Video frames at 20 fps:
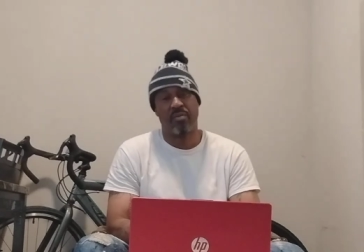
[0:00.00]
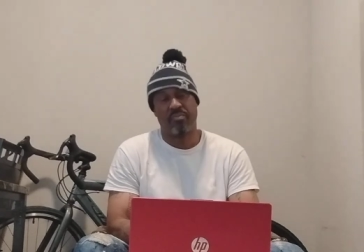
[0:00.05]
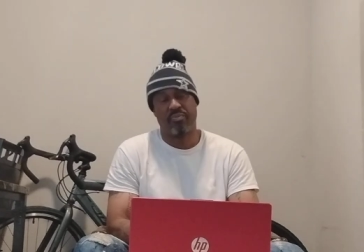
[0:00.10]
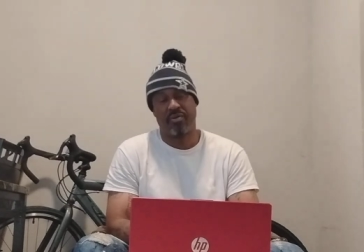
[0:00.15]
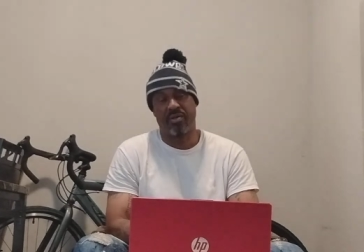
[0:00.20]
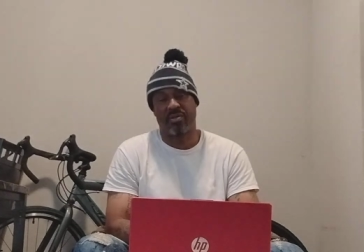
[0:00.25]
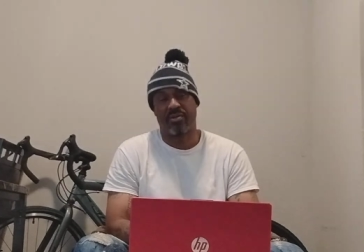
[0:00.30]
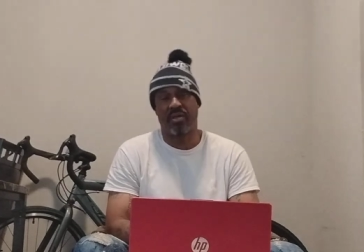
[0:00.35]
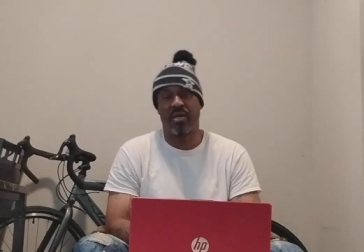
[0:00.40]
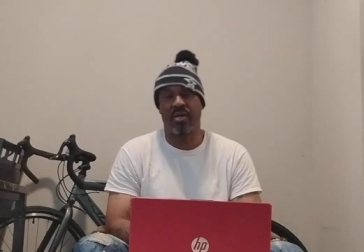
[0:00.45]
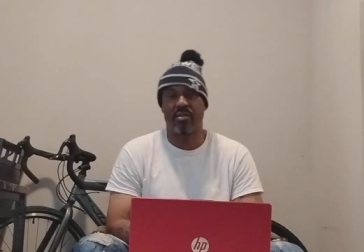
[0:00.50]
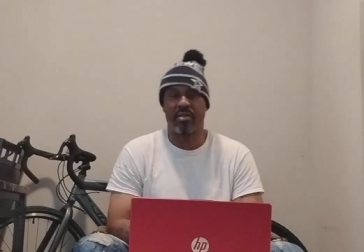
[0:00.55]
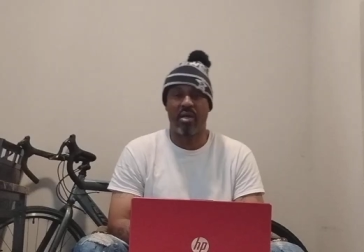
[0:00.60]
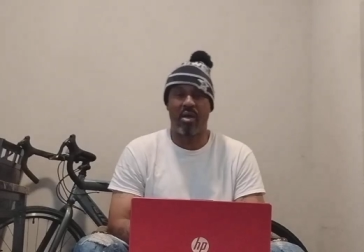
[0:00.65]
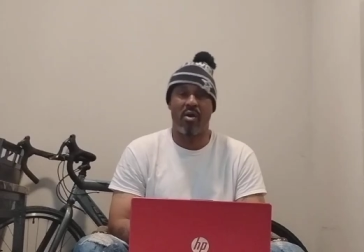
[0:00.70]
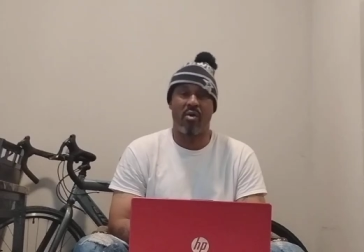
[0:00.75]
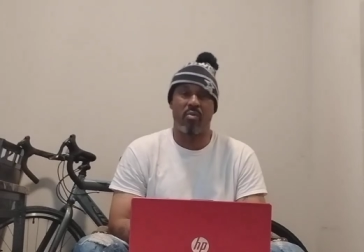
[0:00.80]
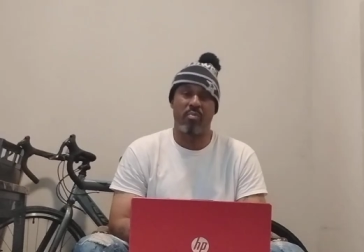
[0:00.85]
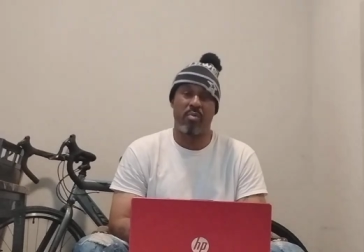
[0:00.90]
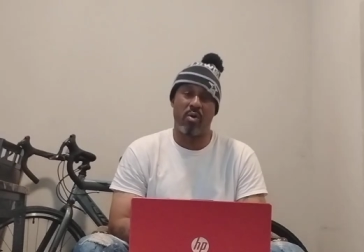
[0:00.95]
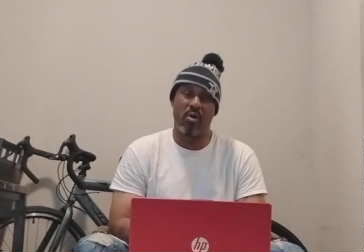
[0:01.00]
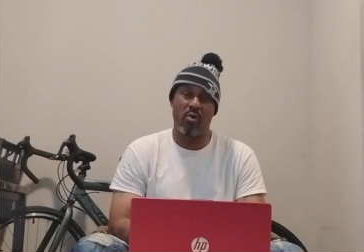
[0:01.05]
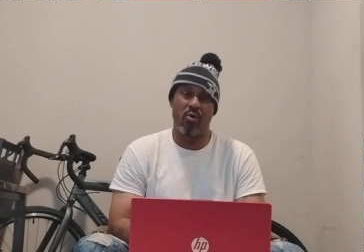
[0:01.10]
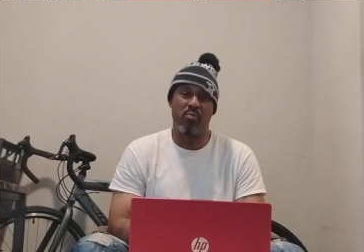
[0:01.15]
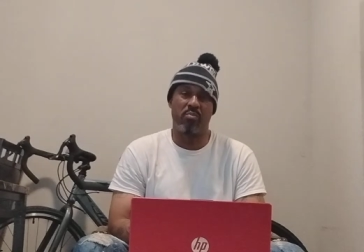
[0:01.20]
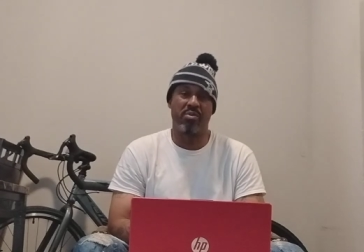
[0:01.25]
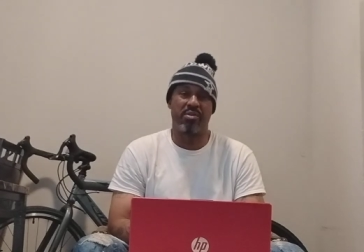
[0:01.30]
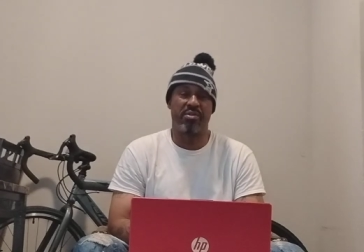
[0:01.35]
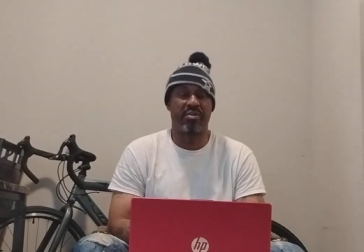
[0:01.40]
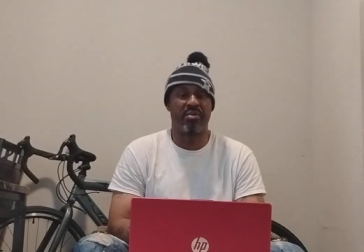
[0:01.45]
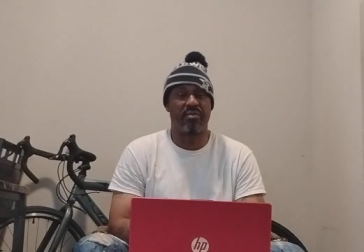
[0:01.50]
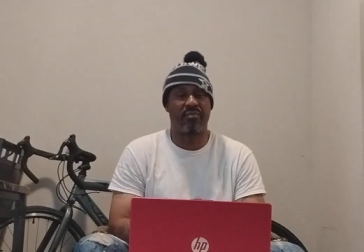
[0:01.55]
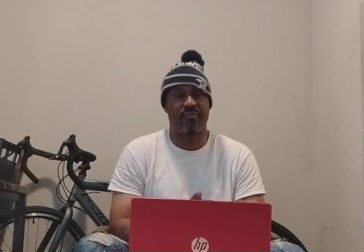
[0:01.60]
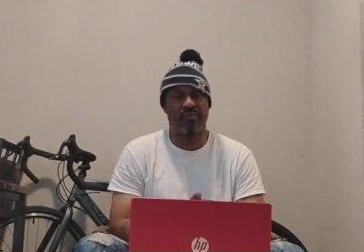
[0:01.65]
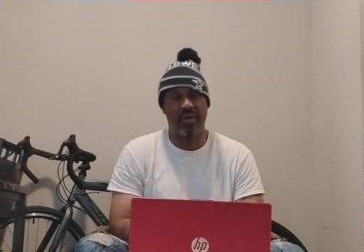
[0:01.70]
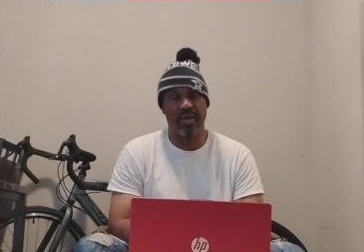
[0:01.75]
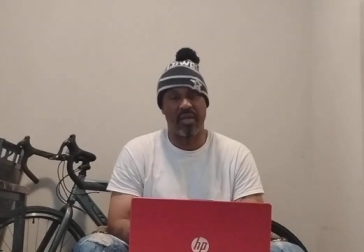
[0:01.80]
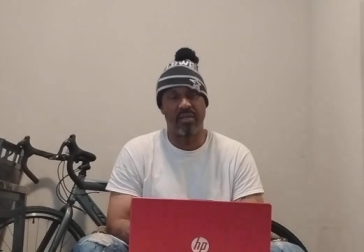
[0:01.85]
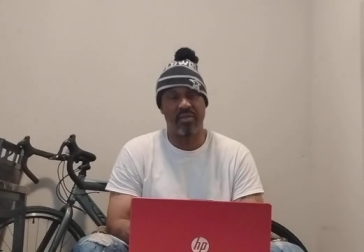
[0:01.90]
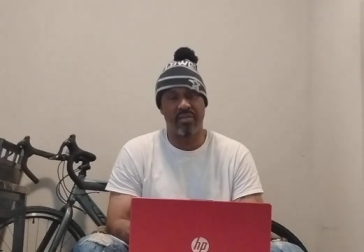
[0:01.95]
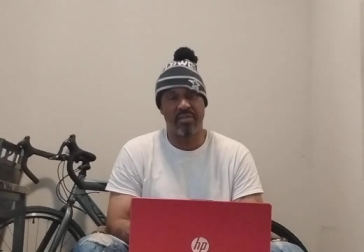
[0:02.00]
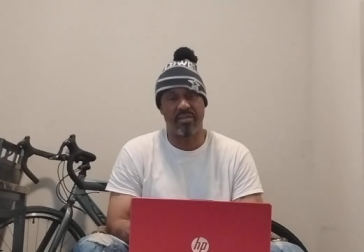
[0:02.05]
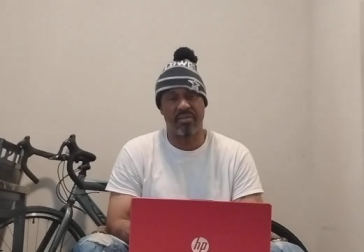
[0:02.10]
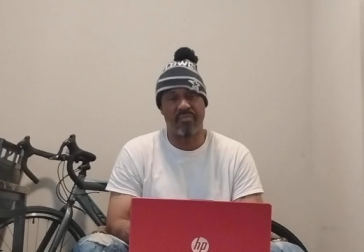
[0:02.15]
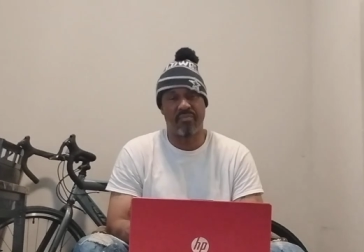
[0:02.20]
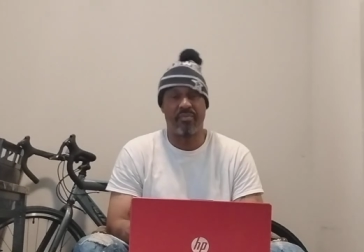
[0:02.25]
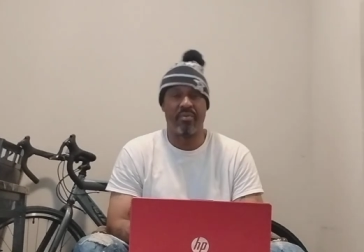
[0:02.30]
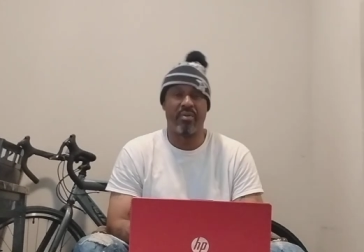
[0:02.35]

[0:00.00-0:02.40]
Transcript: Appreciate to all my homies and the fellas.